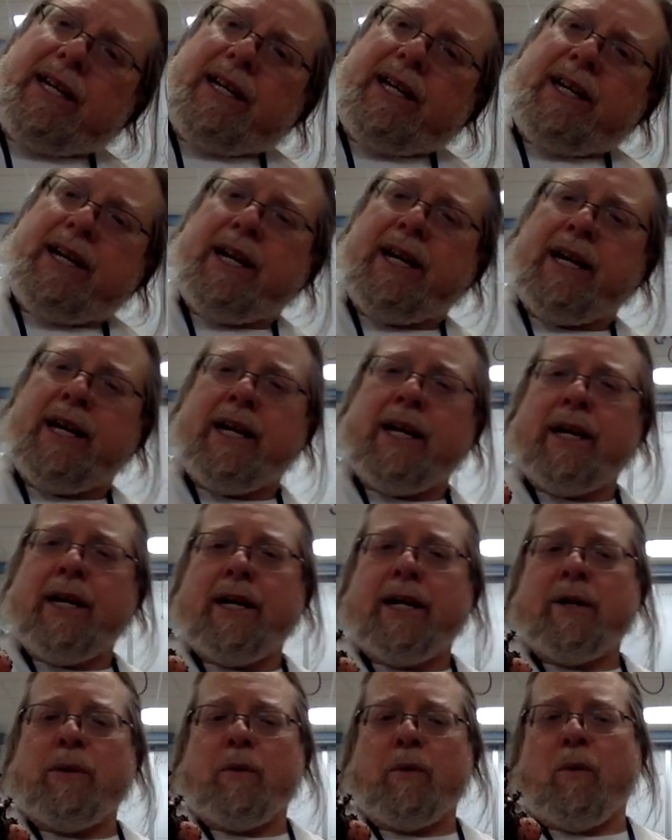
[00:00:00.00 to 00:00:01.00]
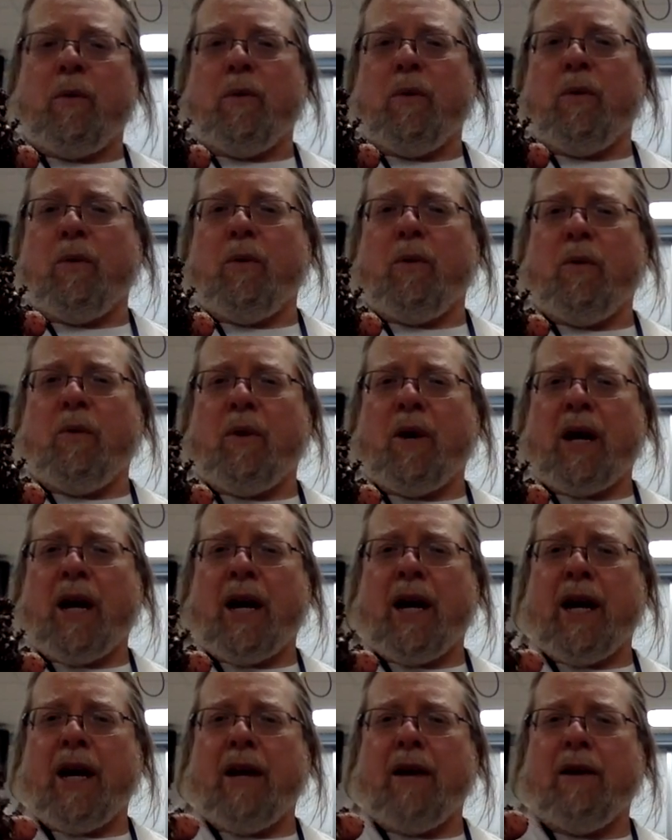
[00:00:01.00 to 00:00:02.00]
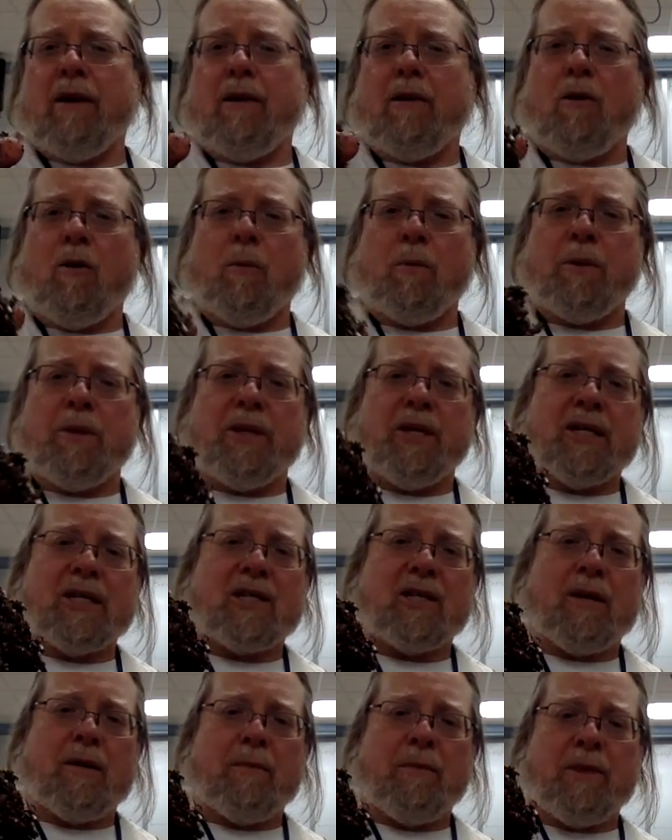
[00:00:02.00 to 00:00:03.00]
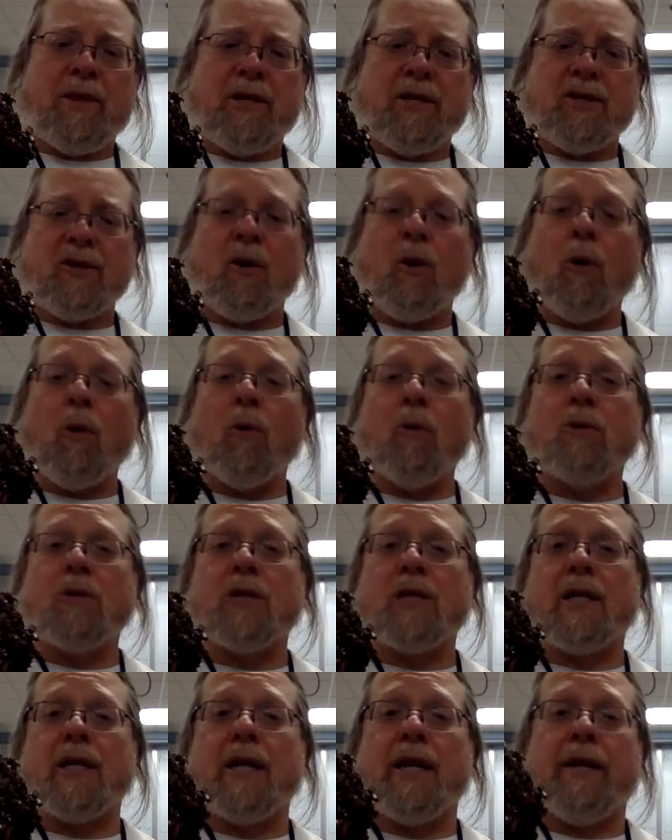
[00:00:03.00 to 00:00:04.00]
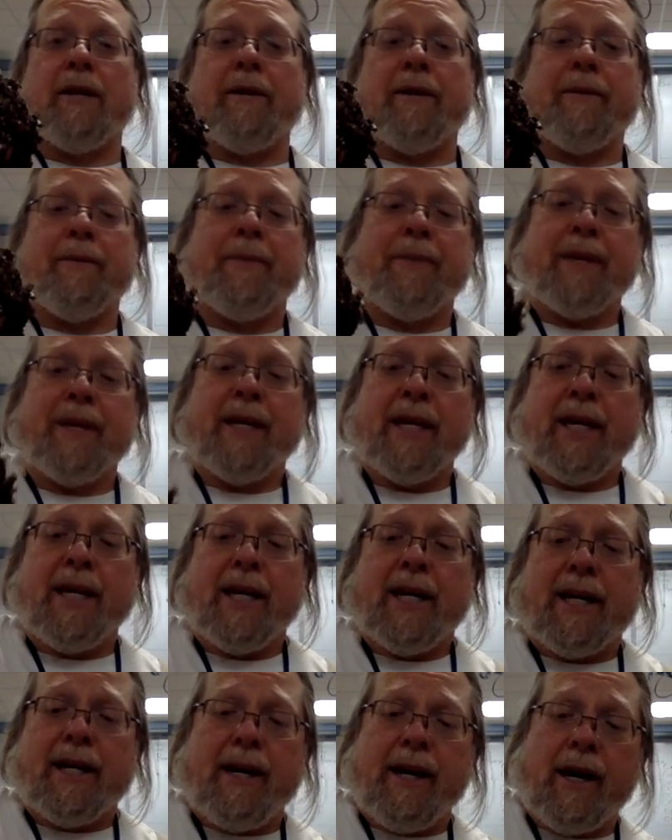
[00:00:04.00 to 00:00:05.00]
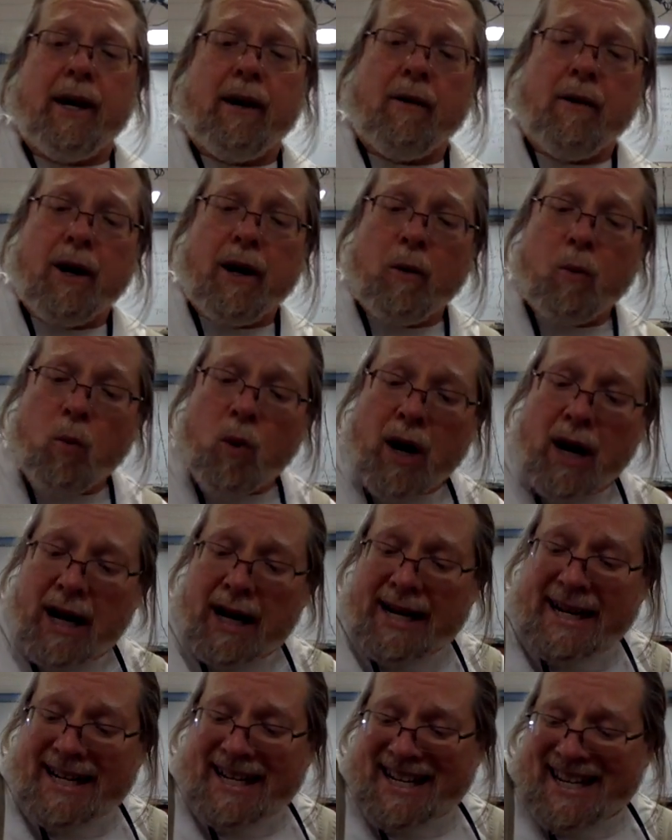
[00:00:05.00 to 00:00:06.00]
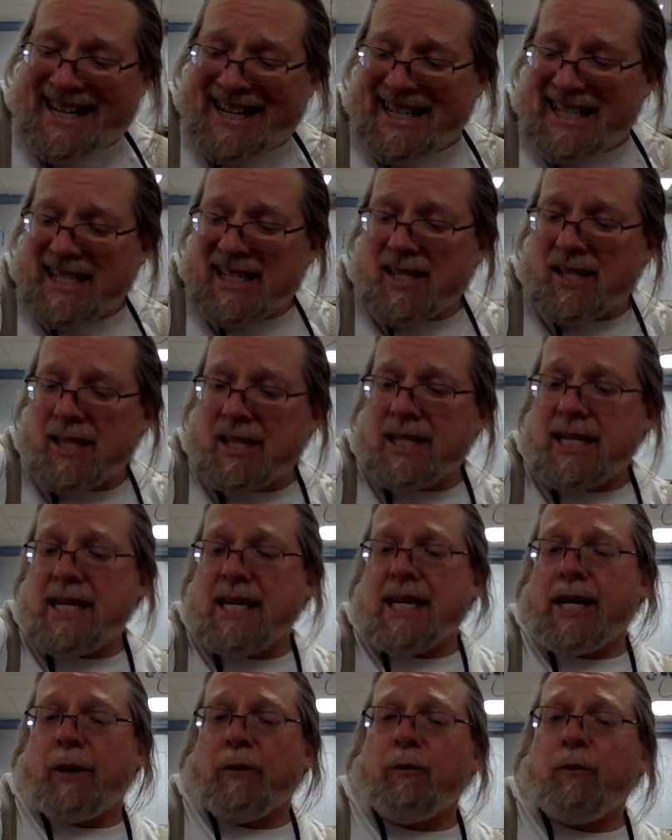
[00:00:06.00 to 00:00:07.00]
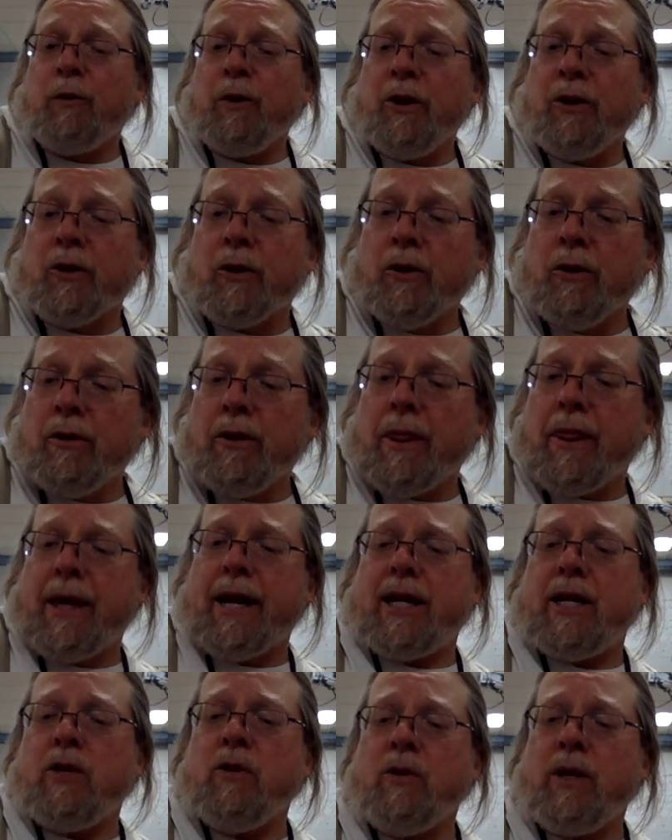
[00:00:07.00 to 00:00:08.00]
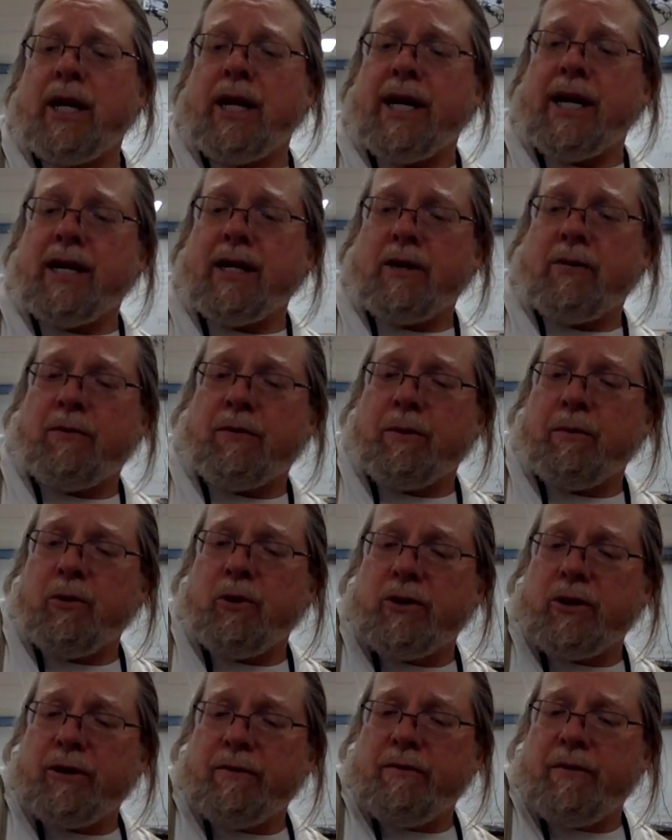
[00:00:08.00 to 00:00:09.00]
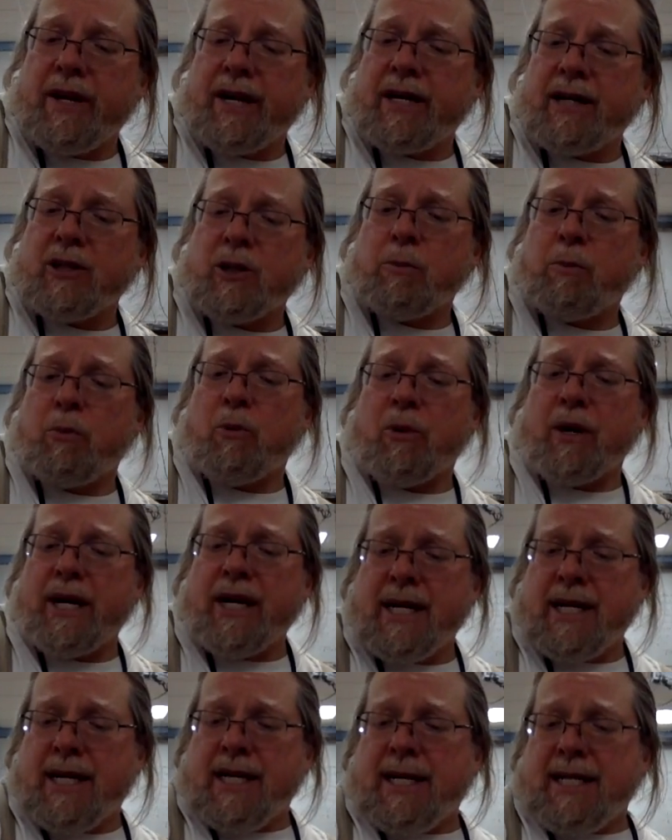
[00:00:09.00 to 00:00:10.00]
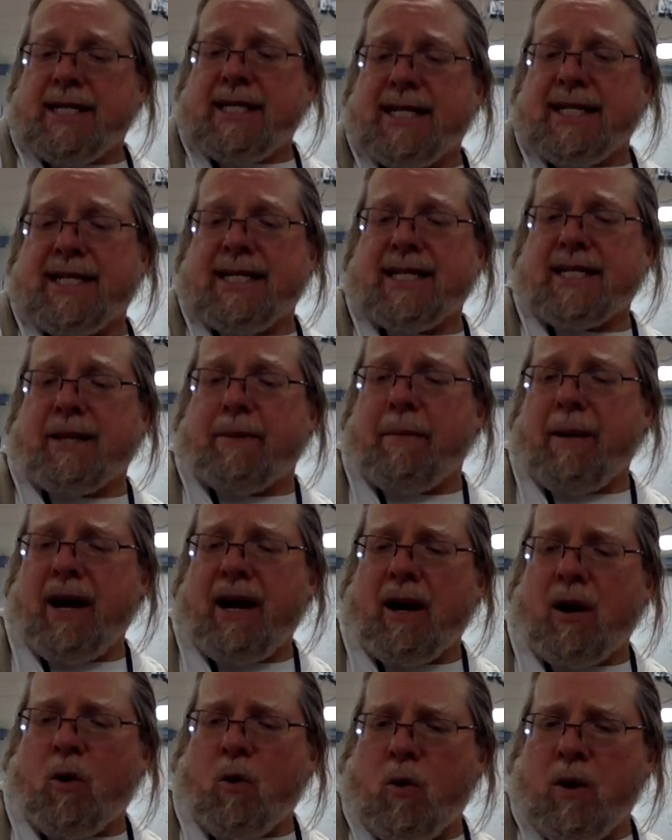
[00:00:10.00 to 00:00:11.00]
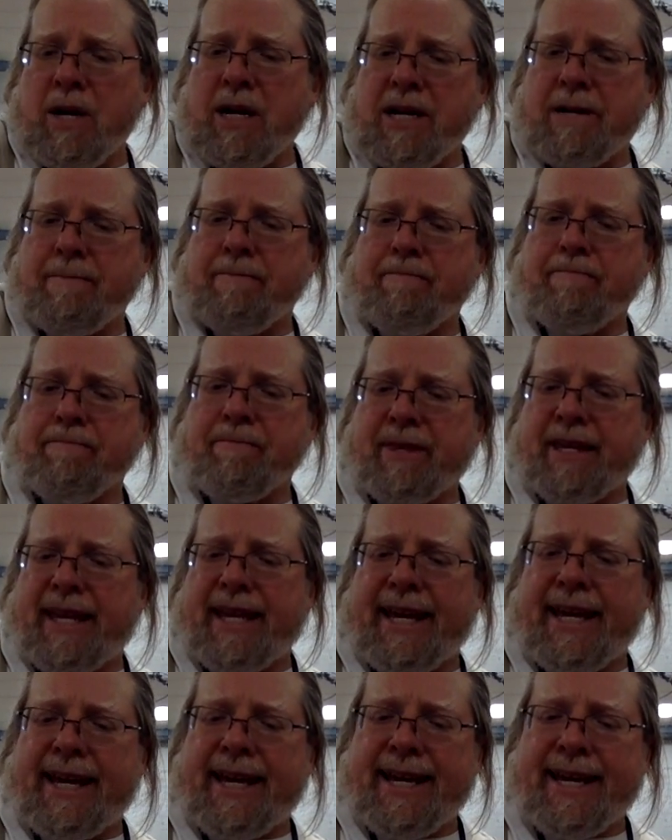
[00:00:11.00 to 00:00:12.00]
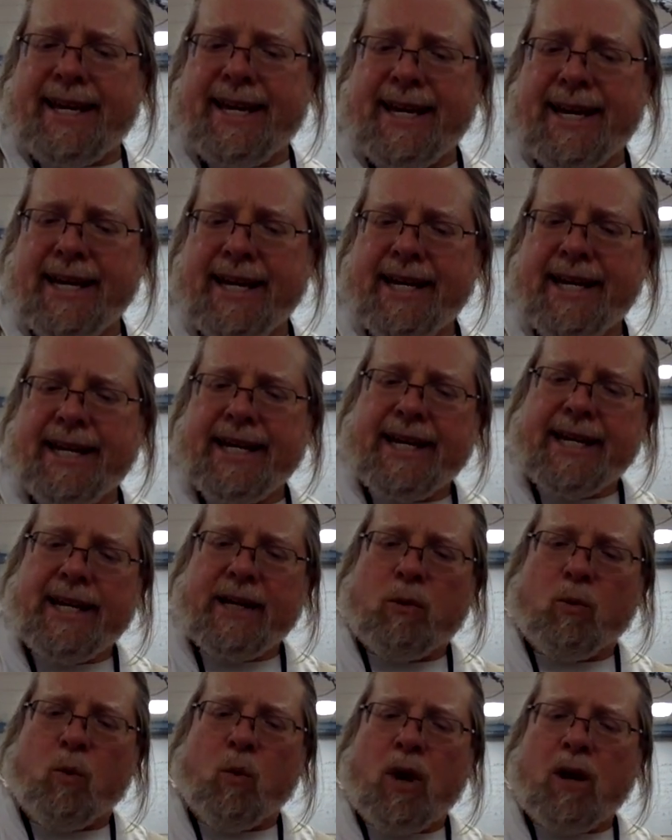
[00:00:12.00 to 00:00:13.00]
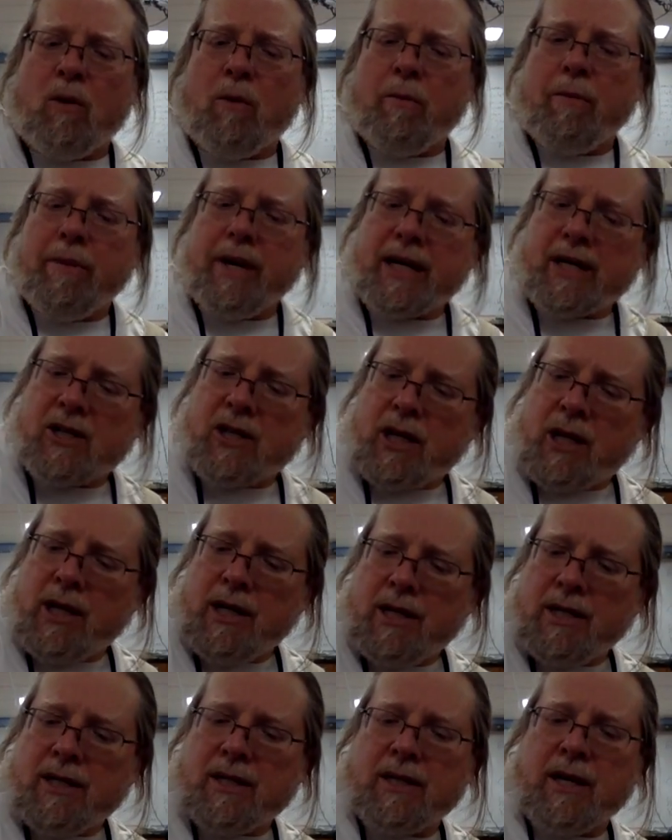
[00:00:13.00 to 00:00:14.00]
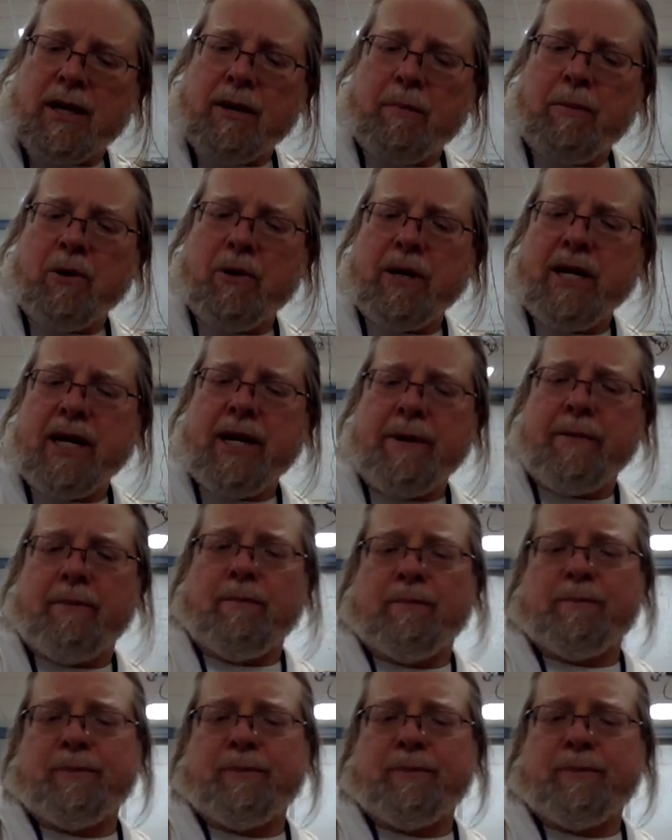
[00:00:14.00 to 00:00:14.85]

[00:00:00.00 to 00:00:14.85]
And when I open this up, this holds together. Now, what I can see and feel that you can't from your vantage point is I'm not quite a well-mixed sample yet.